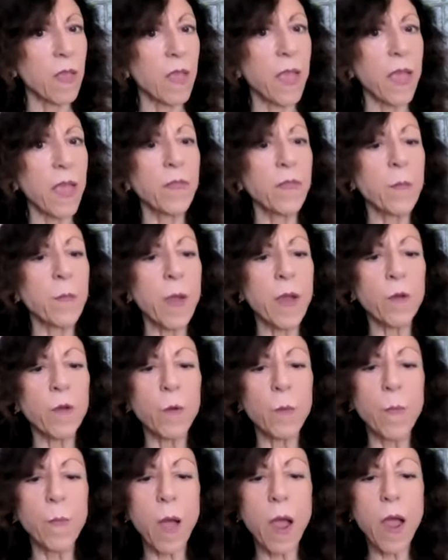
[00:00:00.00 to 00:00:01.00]
And the
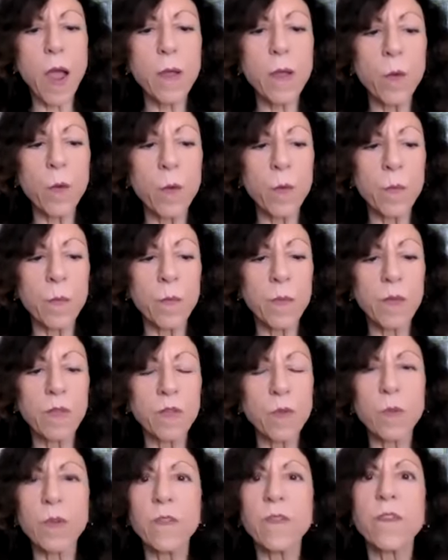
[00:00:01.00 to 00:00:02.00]
microbiome
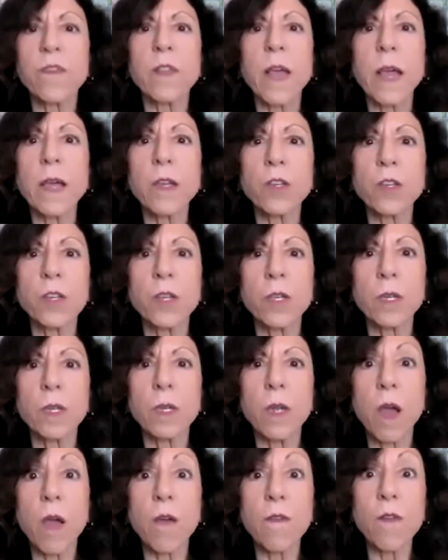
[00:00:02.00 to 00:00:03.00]
is a
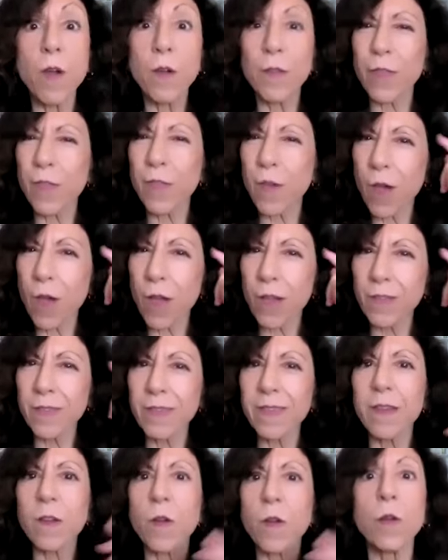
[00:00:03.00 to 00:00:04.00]
reflection of our
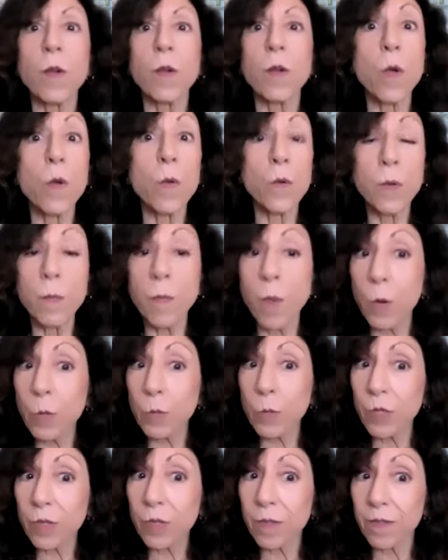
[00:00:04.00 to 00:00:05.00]
thoughts and our own
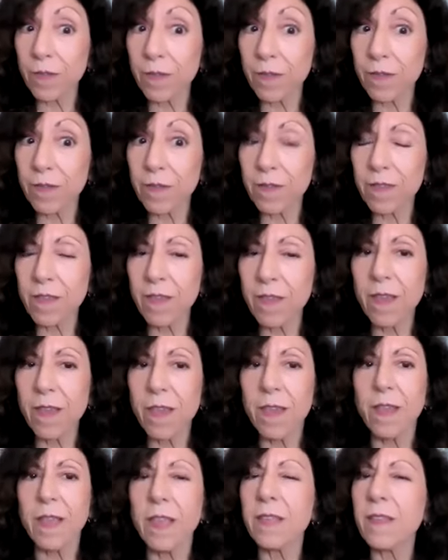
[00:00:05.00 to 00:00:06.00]
emotions.
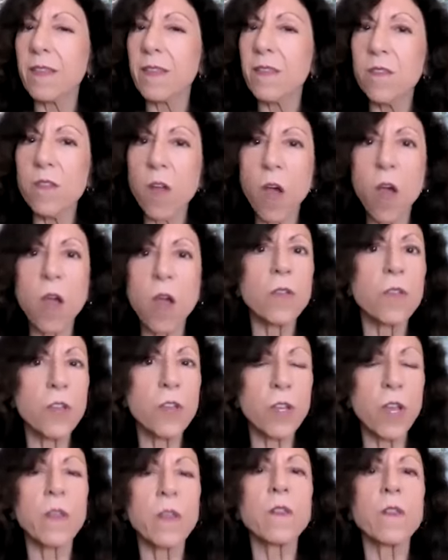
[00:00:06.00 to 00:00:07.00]
It's not
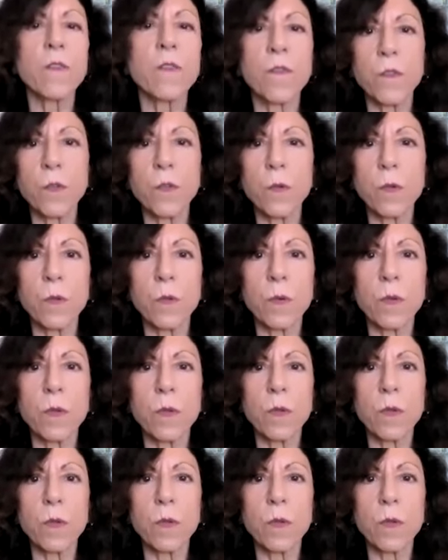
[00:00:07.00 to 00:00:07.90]
just food.